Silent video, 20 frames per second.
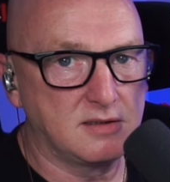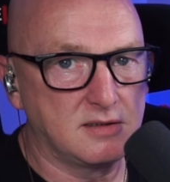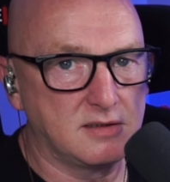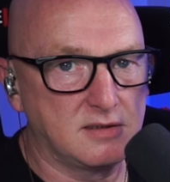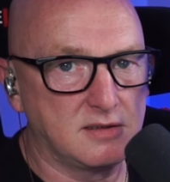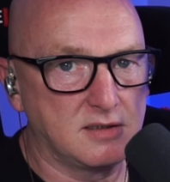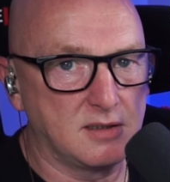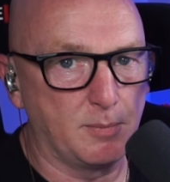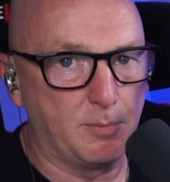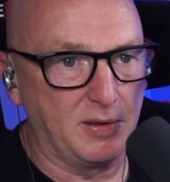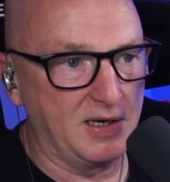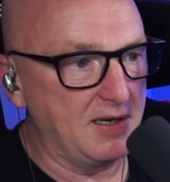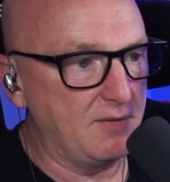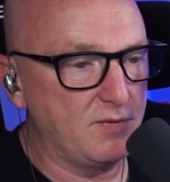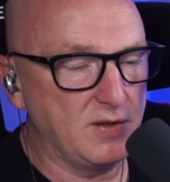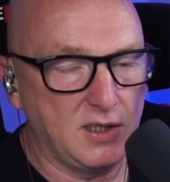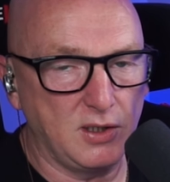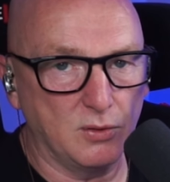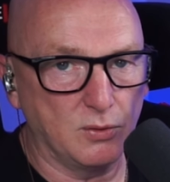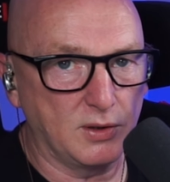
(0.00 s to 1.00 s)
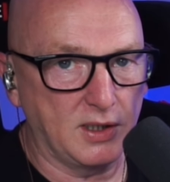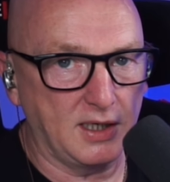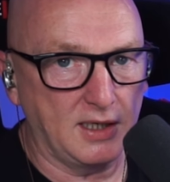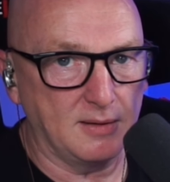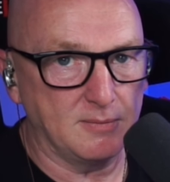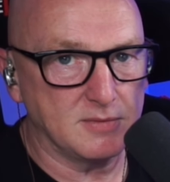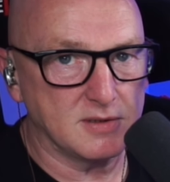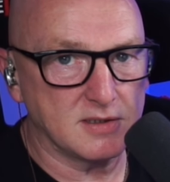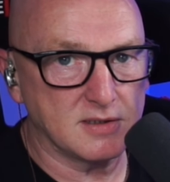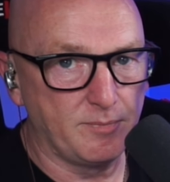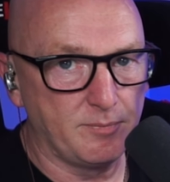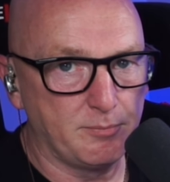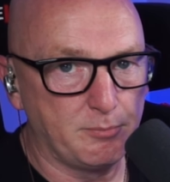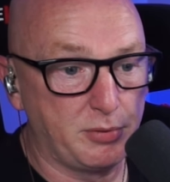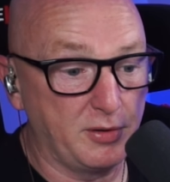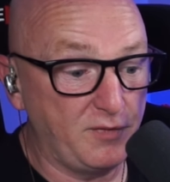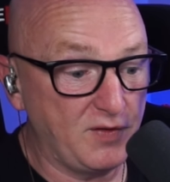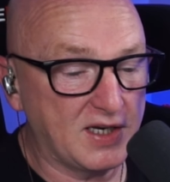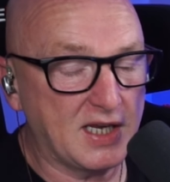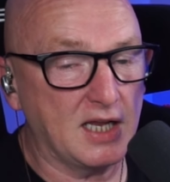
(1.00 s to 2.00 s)
to play video games. But
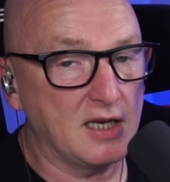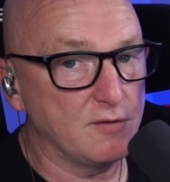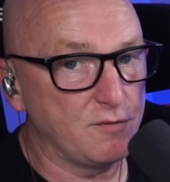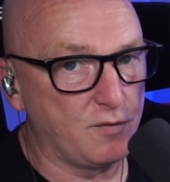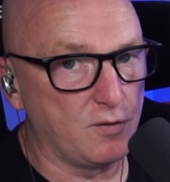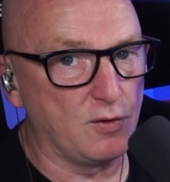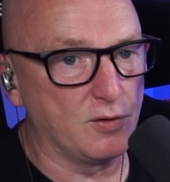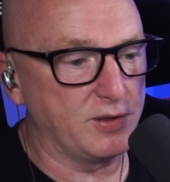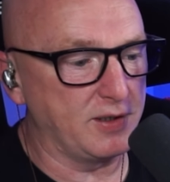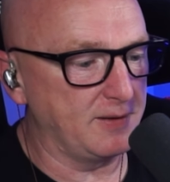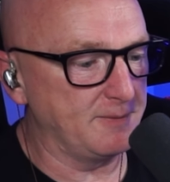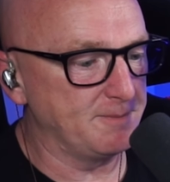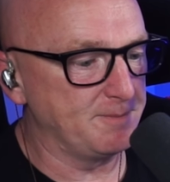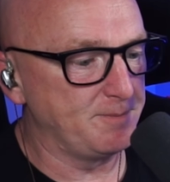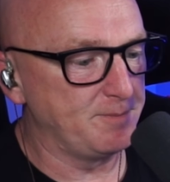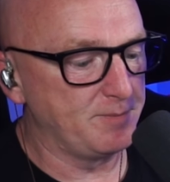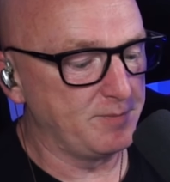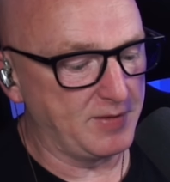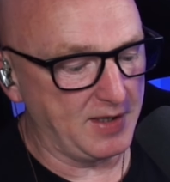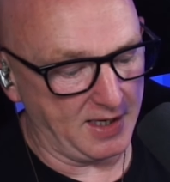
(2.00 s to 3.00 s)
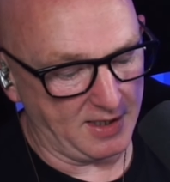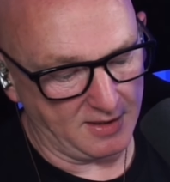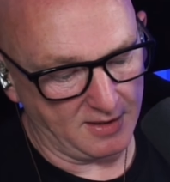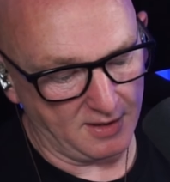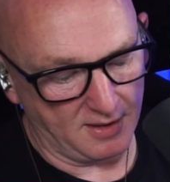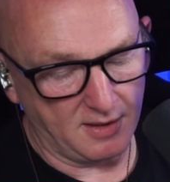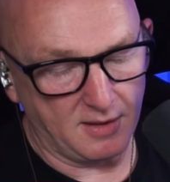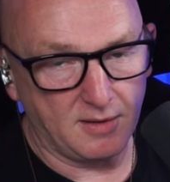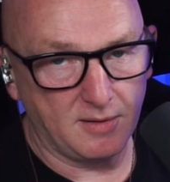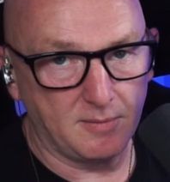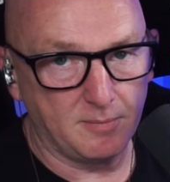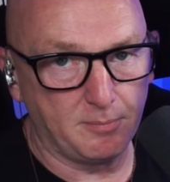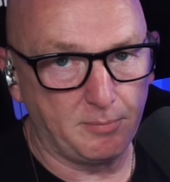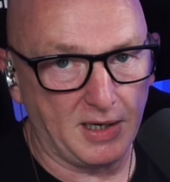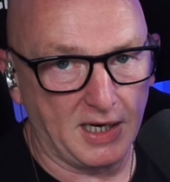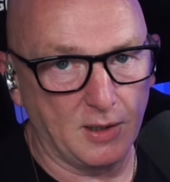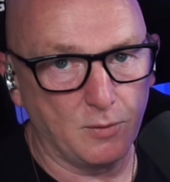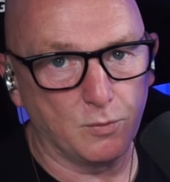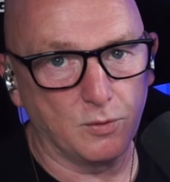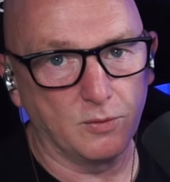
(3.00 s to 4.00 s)
if you can afford it, then
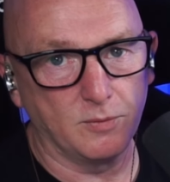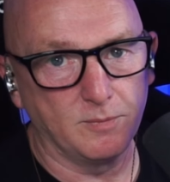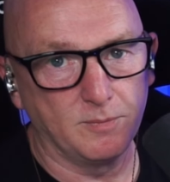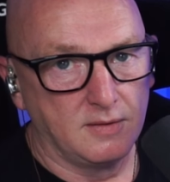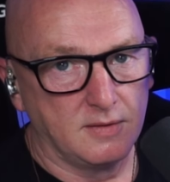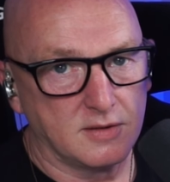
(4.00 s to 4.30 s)
buy one.